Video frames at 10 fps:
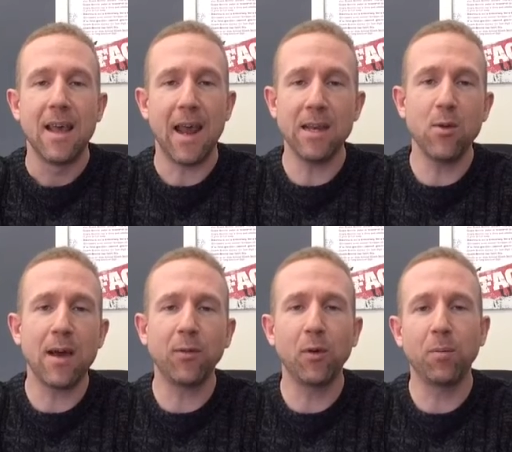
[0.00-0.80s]
and you
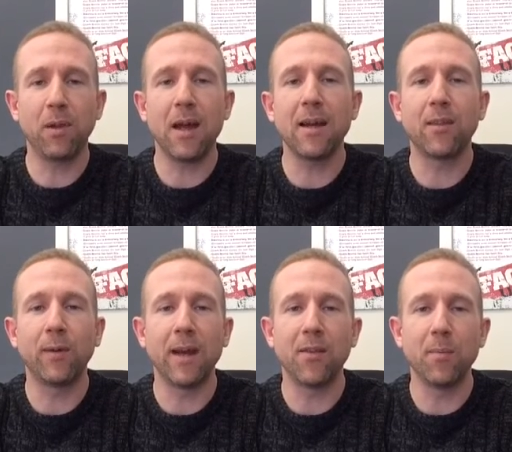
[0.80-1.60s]
have to reply to
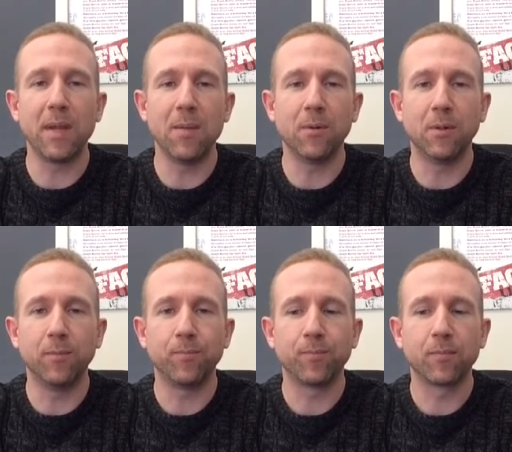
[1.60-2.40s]
3 other people.
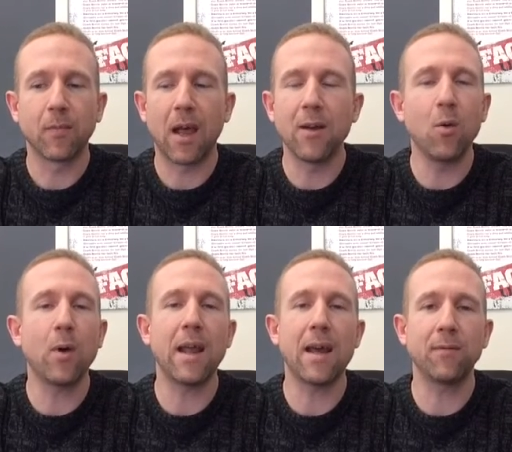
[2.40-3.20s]
I don't
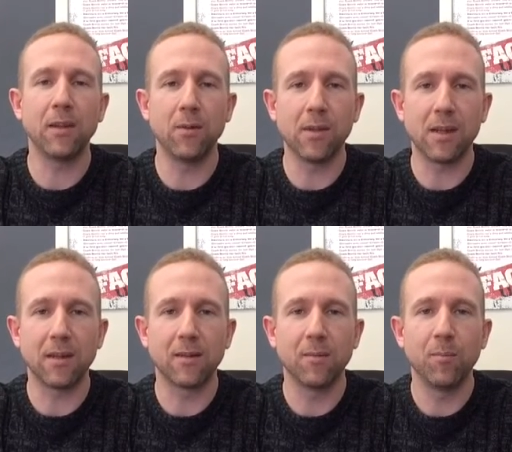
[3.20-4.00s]
want to have to do that,
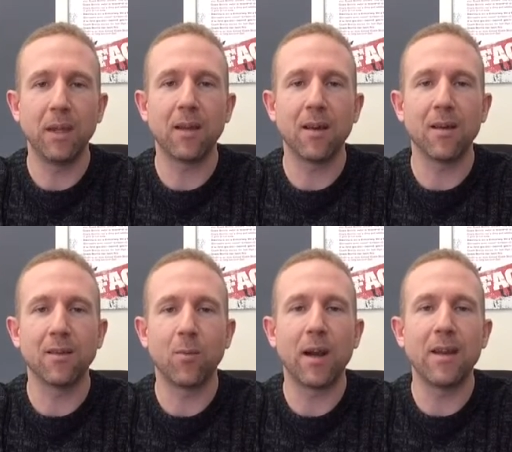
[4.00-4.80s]

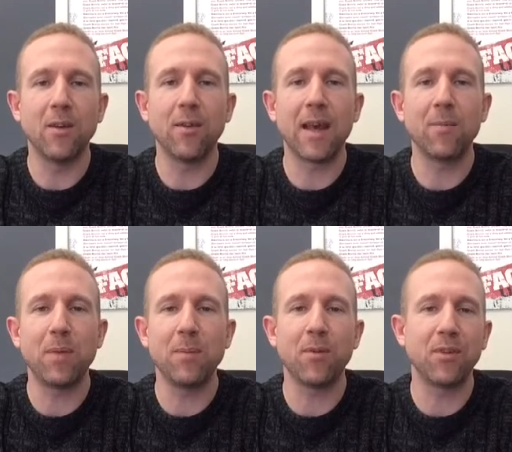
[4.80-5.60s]
because when I do
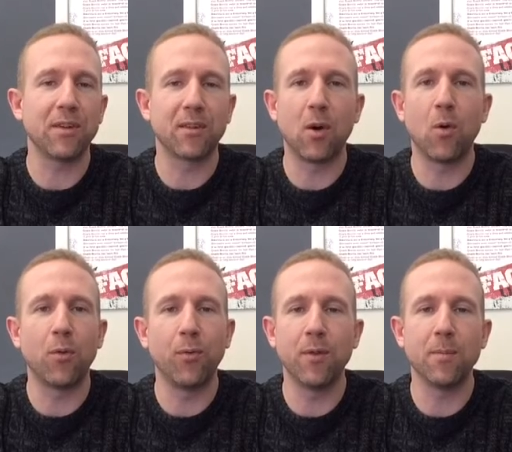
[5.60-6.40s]
that, people just go
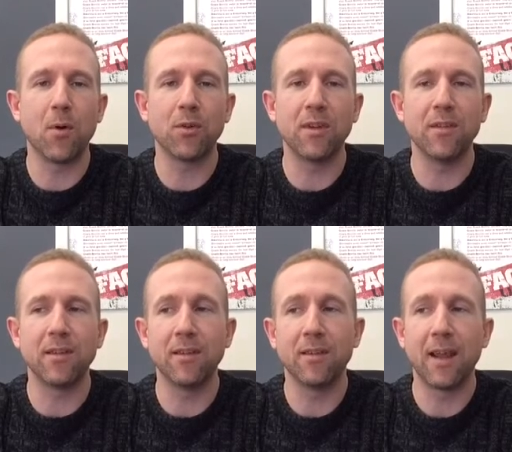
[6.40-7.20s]
through the
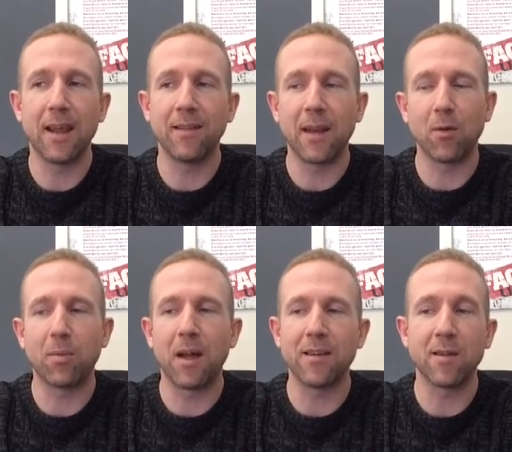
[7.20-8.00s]
motions and they
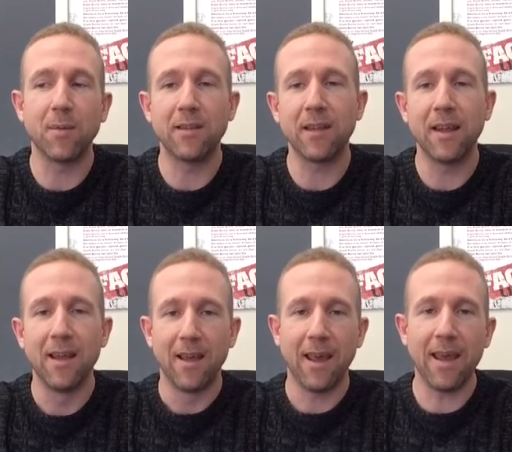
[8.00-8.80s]
reply to somebody and say,
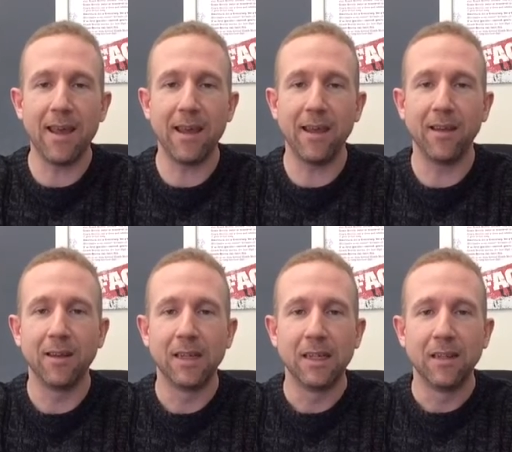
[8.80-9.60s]
hey,
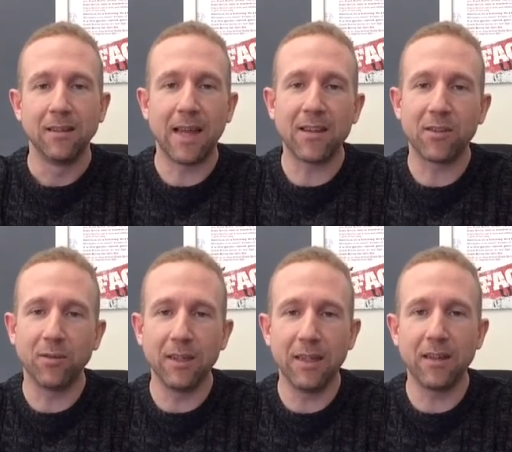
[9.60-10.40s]
that's a
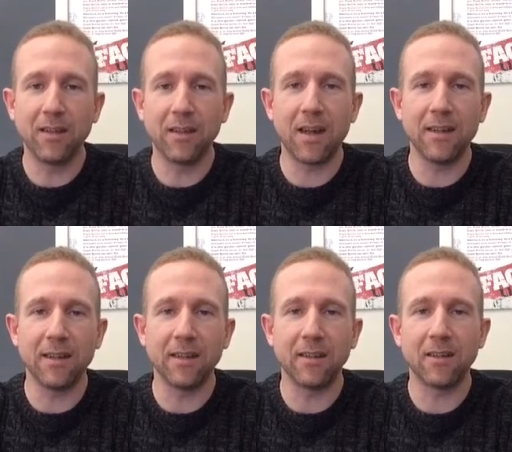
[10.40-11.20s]
really good
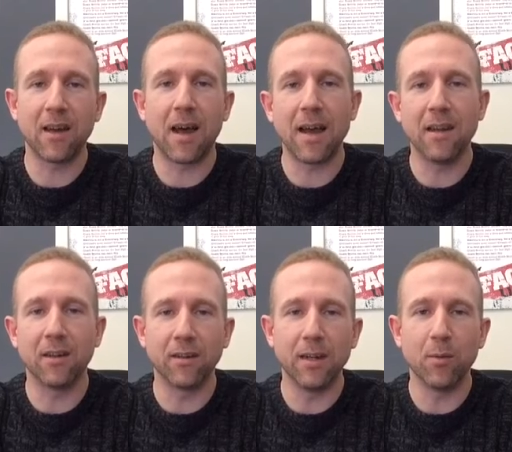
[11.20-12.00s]
idea, I
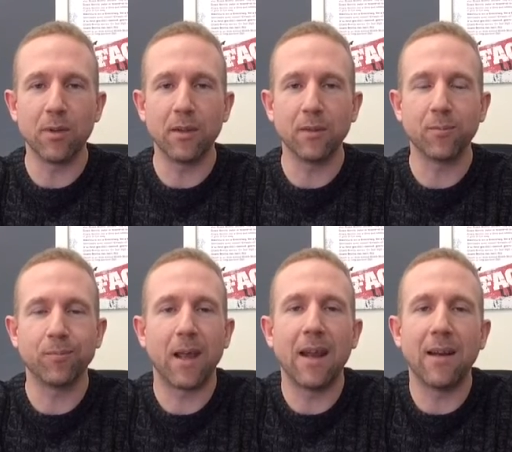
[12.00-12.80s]
agree with you.
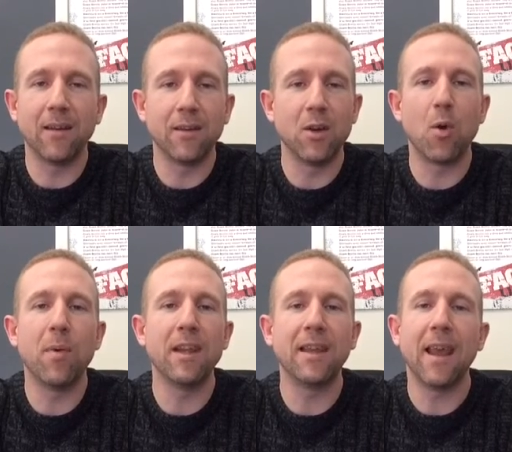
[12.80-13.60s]
And
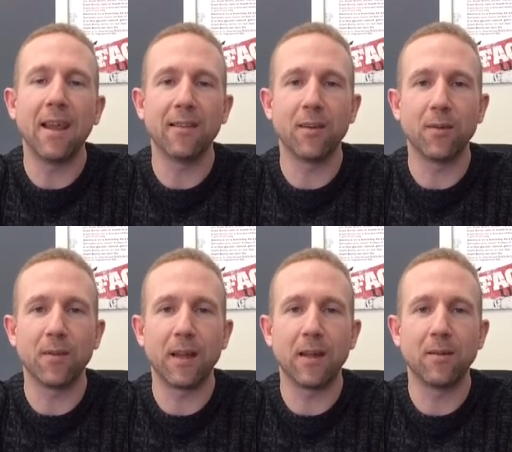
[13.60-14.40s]
nobody gains out of
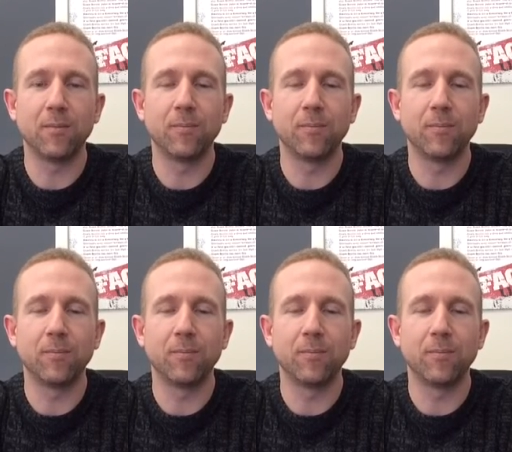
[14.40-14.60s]
that,